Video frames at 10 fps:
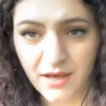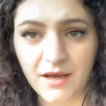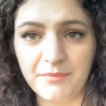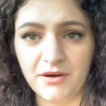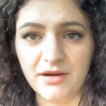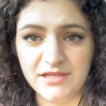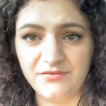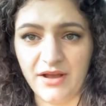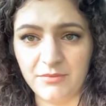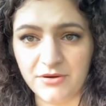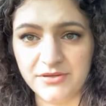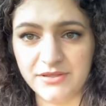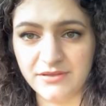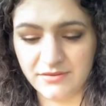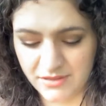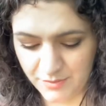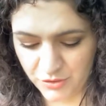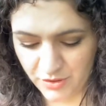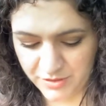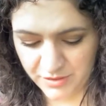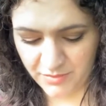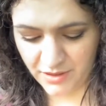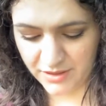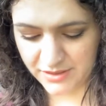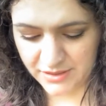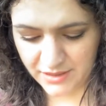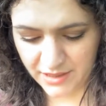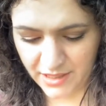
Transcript: a Paradise Fibers subscription box,